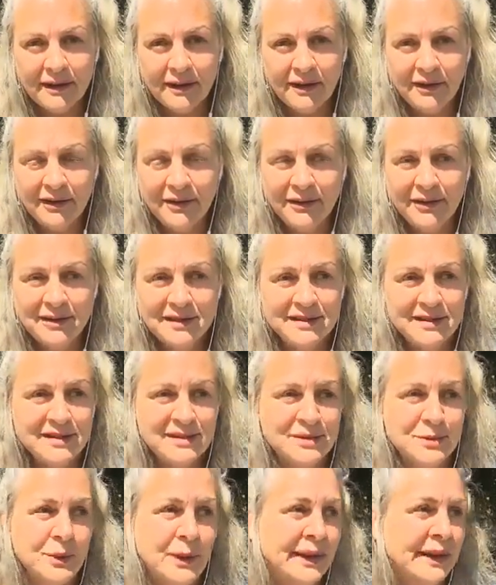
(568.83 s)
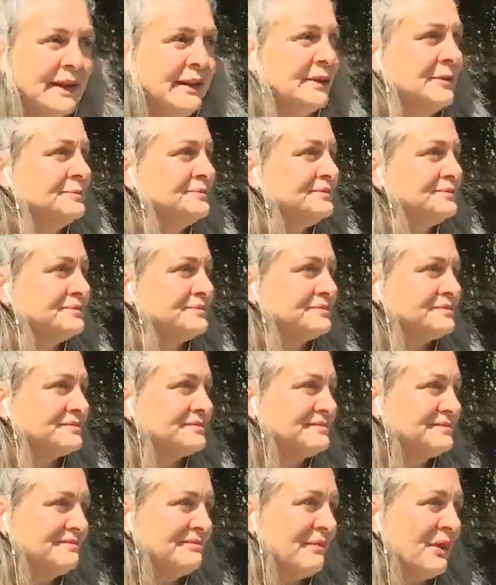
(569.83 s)
You know, this is where
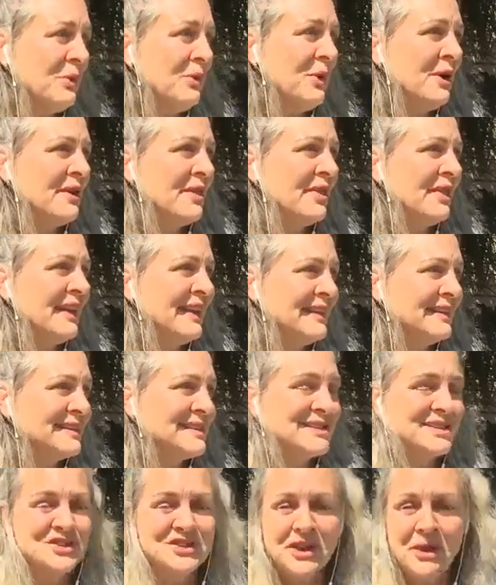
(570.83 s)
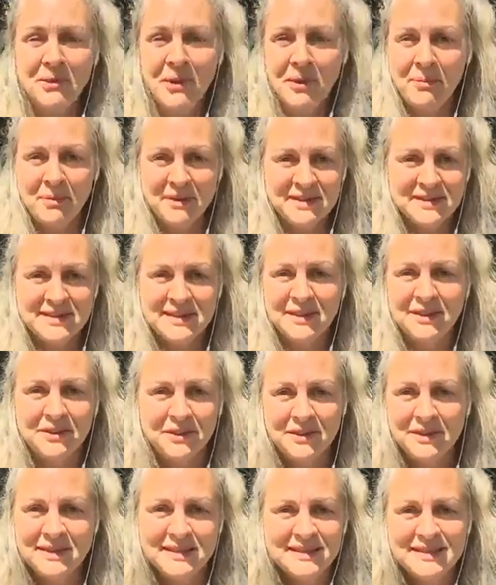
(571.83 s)
things show up in
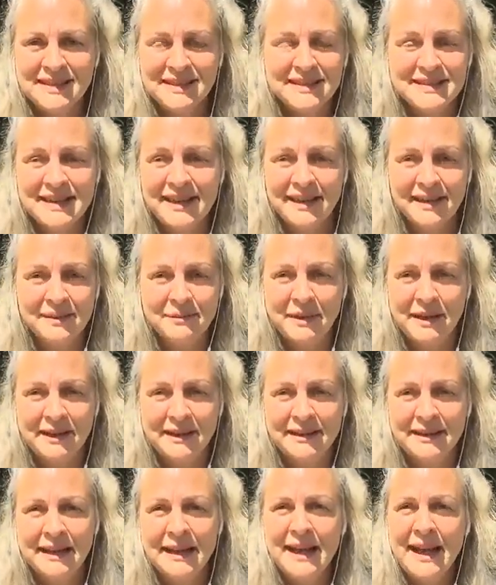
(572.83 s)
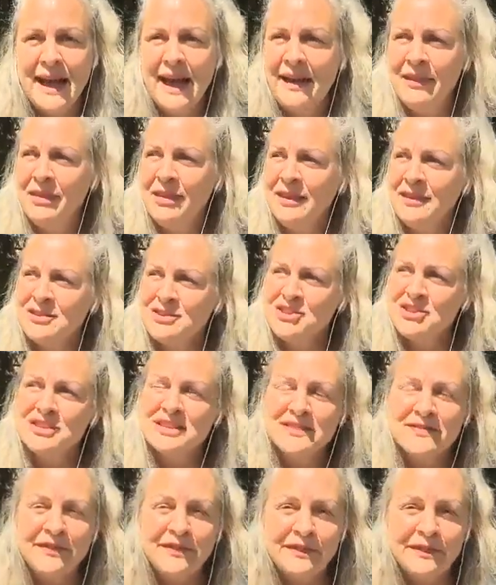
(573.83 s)
synchronistic timing and things
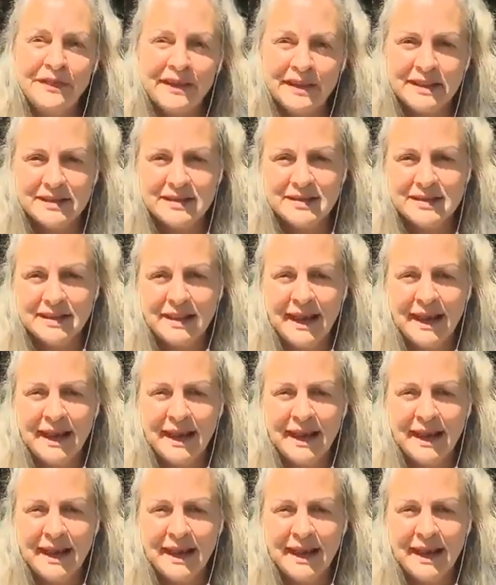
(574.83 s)
just fit,